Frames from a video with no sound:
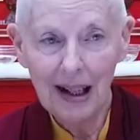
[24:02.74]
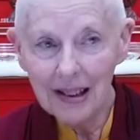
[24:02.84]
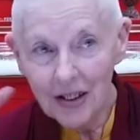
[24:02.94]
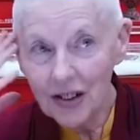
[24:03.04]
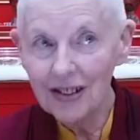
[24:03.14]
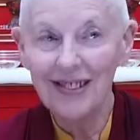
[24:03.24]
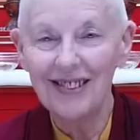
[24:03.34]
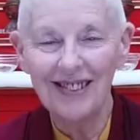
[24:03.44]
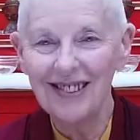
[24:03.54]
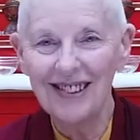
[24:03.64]
It's just
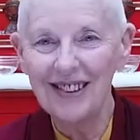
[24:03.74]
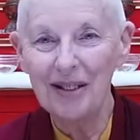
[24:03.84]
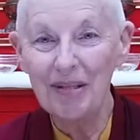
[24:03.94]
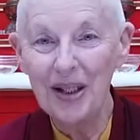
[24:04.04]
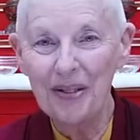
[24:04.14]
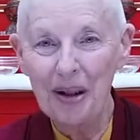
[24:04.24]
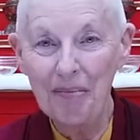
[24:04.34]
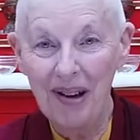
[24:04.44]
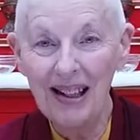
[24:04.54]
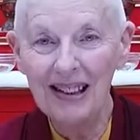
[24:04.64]
too much for our
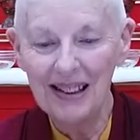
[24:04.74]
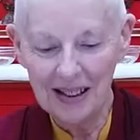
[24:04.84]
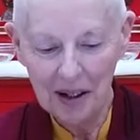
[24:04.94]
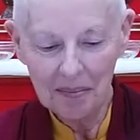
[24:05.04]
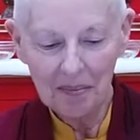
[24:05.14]
brains.